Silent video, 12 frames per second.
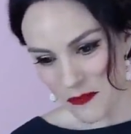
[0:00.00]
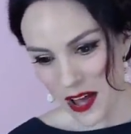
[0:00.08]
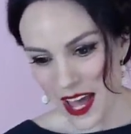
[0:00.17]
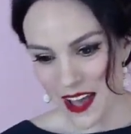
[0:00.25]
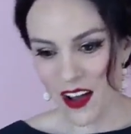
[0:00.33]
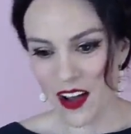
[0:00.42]

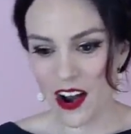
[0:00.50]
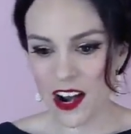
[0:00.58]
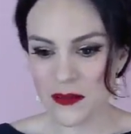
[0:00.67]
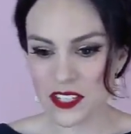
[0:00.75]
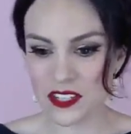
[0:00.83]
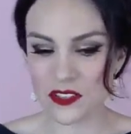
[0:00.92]
My
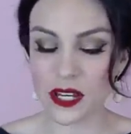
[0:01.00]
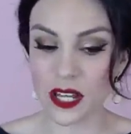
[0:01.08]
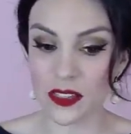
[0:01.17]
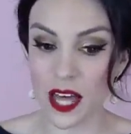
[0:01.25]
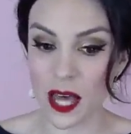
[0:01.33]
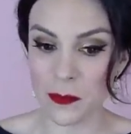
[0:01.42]
arm is
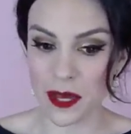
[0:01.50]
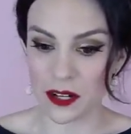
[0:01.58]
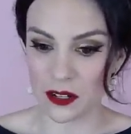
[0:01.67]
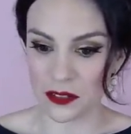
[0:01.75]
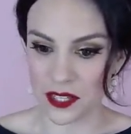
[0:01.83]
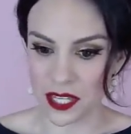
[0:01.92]
doing a lot
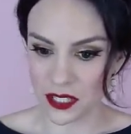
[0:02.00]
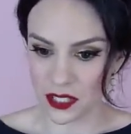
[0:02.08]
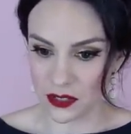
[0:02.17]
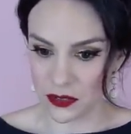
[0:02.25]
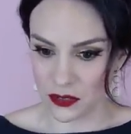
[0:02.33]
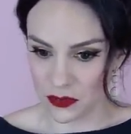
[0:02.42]
better.
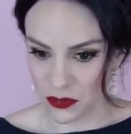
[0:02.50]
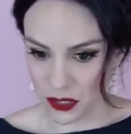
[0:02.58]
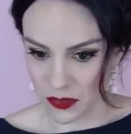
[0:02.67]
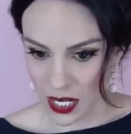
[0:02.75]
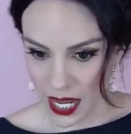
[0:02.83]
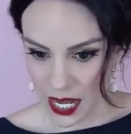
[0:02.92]
Thank you,
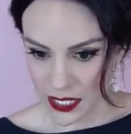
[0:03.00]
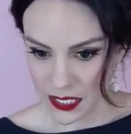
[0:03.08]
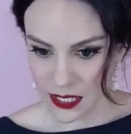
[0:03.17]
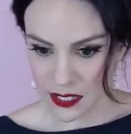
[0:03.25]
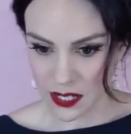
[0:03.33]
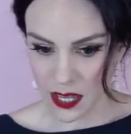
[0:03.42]
whoever
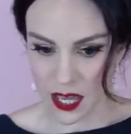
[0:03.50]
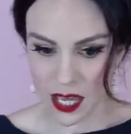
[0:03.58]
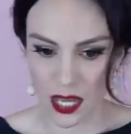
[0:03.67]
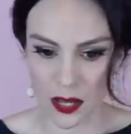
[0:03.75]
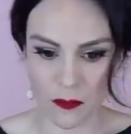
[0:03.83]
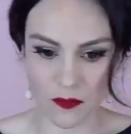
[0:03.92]
asked.
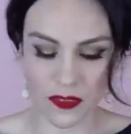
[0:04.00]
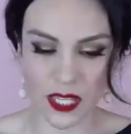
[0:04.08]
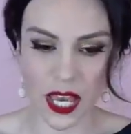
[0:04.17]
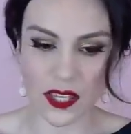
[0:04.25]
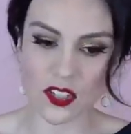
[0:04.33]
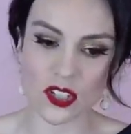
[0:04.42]

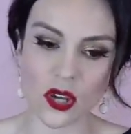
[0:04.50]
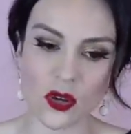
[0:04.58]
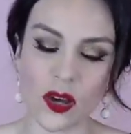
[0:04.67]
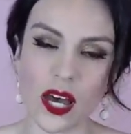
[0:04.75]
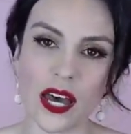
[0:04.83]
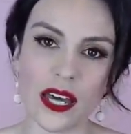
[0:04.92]
Yeah,
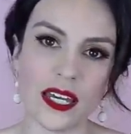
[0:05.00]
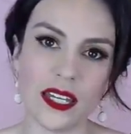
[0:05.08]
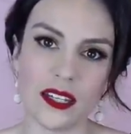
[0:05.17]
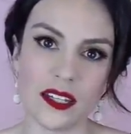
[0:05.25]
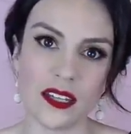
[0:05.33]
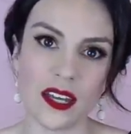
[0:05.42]
so
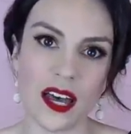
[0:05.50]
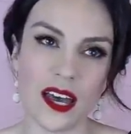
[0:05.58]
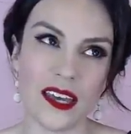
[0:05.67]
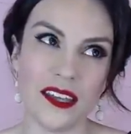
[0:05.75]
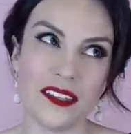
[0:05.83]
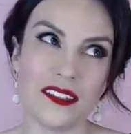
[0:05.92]
I
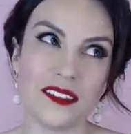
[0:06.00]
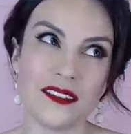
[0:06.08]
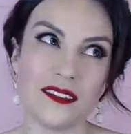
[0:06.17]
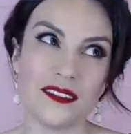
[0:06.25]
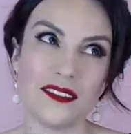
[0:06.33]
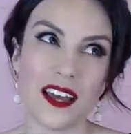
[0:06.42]

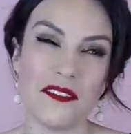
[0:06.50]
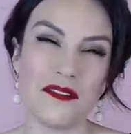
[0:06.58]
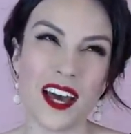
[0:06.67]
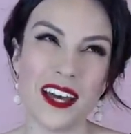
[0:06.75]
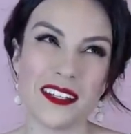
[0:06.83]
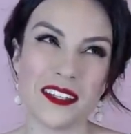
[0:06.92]

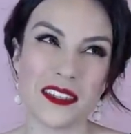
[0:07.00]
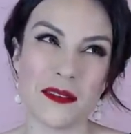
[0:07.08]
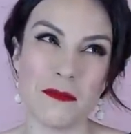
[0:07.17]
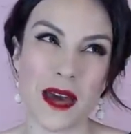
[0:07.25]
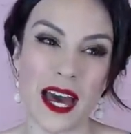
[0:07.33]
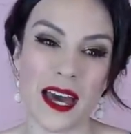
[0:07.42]
I've gotten into
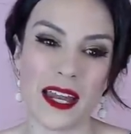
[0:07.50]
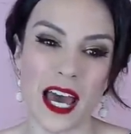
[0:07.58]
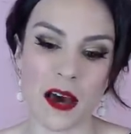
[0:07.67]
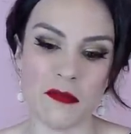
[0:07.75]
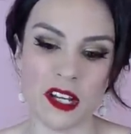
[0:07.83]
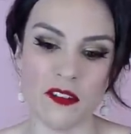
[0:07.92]
the bad
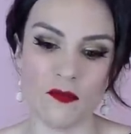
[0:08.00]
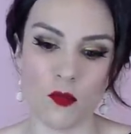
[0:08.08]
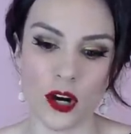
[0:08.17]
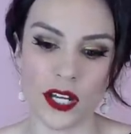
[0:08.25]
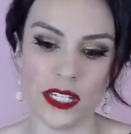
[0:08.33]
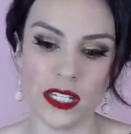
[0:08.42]
habit of
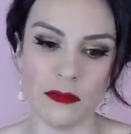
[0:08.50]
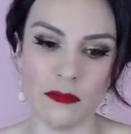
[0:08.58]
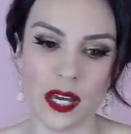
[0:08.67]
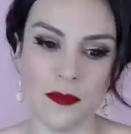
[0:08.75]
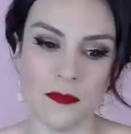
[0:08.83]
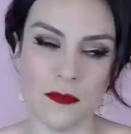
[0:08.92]
working in
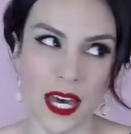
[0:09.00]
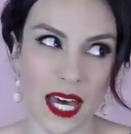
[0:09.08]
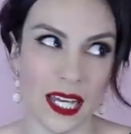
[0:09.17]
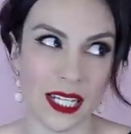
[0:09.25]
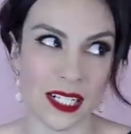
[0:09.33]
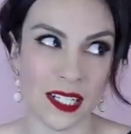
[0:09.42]
my
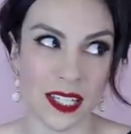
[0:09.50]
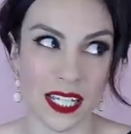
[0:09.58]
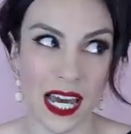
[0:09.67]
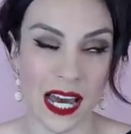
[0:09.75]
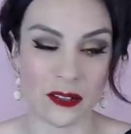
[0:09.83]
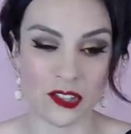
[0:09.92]
bed and on
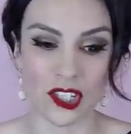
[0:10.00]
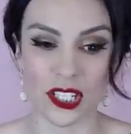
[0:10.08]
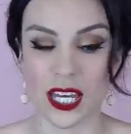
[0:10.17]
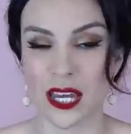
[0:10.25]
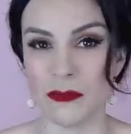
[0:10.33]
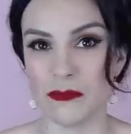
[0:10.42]
the couch
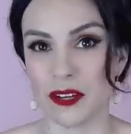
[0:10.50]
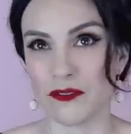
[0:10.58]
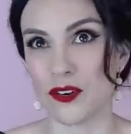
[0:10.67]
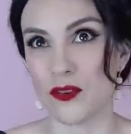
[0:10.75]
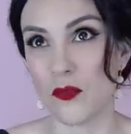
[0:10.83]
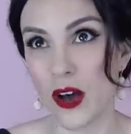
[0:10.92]
again.
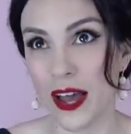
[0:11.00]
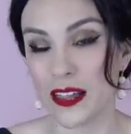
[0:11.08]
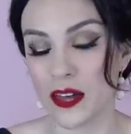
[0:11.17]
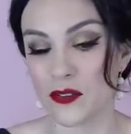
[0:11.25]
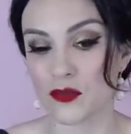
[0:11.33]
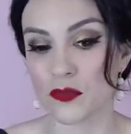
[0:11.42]
But for a
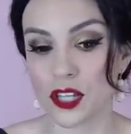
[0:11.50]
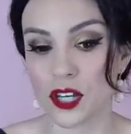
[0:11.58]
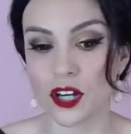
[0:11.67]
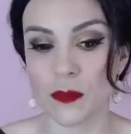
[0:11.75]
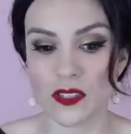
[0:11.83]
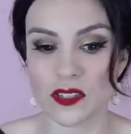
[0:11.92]
while, I was really
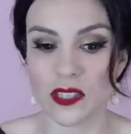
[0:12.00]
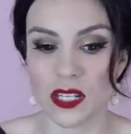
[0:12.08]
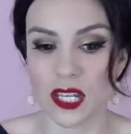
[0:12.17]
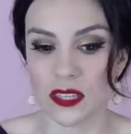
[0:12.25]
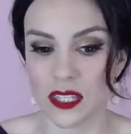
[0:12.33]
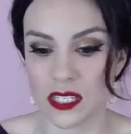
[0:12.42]
good about
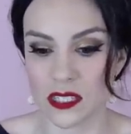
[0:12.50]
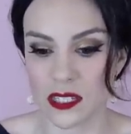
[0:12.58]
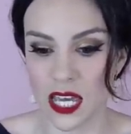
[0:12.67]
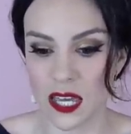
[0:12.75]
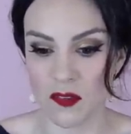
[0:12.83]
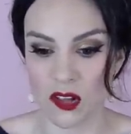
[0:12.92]
sitting at this
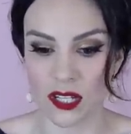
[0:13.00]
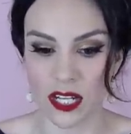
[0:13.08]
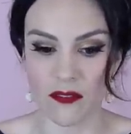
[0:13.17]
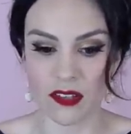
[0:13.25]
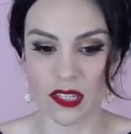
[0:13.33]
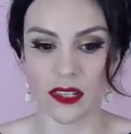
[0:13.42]
table
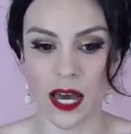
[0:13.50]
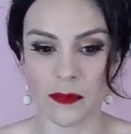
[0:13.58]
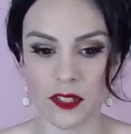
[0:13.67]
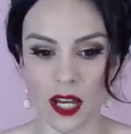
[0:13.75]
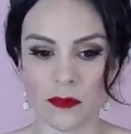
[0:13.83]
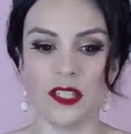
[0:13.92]
and having the
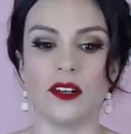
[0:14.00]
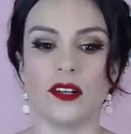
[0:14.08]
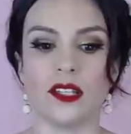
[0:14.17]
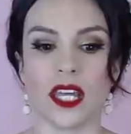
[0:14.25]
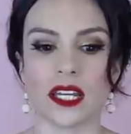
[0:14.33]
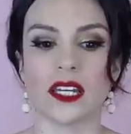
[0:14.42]
laptop
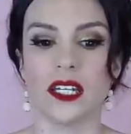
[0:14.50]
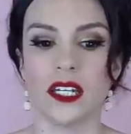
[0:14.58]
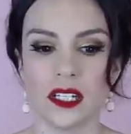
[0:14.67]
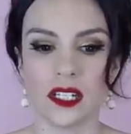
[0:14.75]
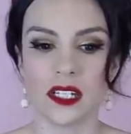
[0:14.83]
here and like